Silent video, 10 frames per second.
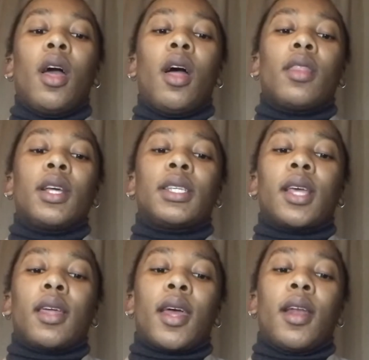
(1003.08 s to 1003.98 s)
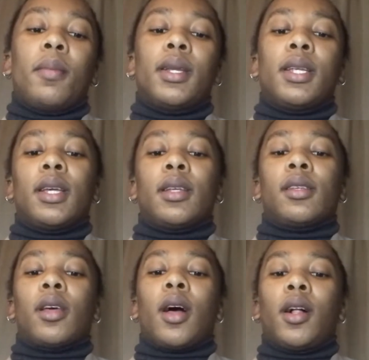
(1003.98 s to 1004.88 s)
The sixth element
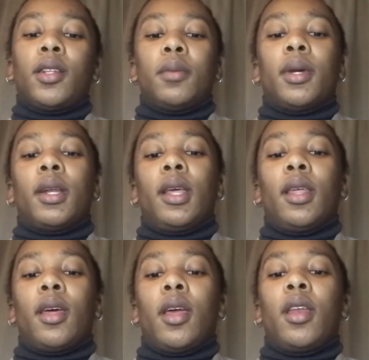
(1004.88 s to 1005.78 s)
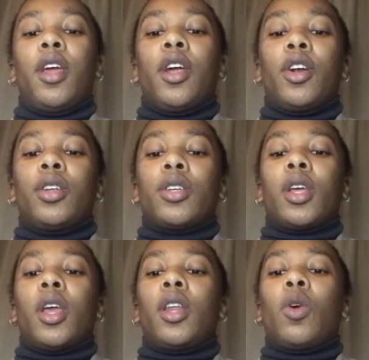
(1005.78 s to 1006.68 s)
is, ultimately, the inherent
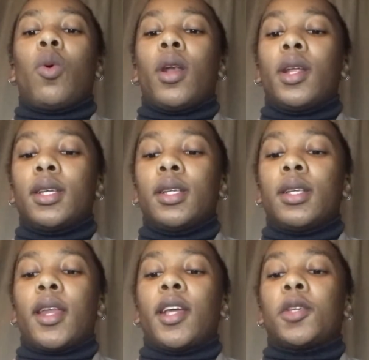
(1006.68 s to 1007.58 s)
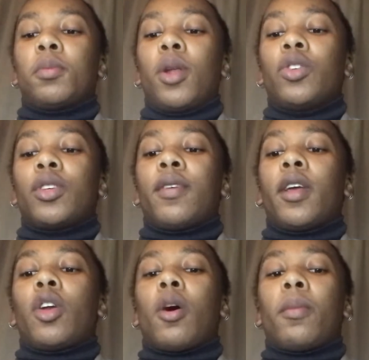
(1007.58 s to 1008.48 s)
inequalities and explosive
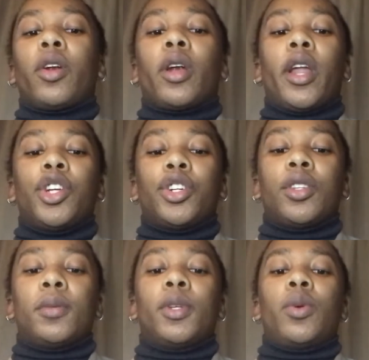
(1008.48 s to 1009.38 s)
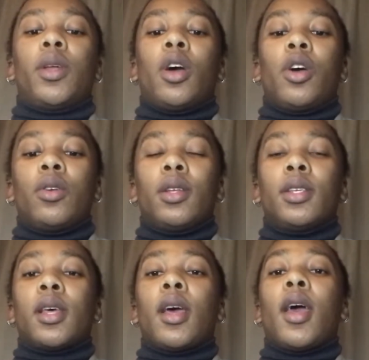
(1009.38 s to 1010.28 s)
economic relations between
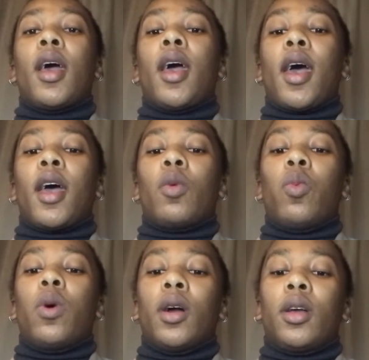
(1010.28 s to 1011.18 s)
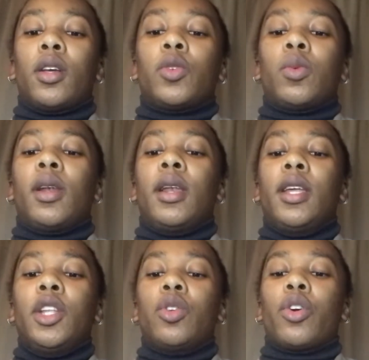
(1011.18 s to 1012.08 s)
owners and workers will
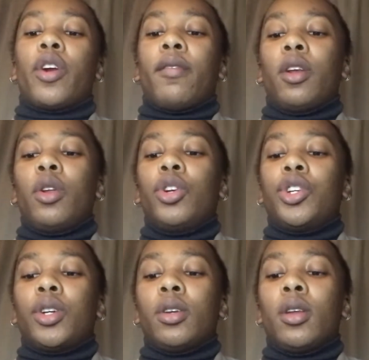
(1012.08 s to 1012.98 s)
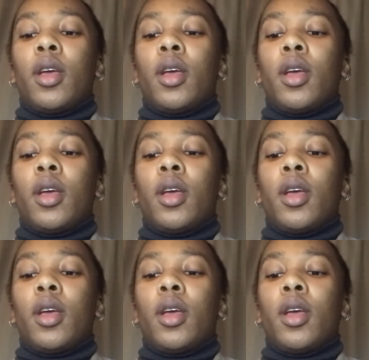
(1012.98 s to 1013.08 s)
lead to a revolution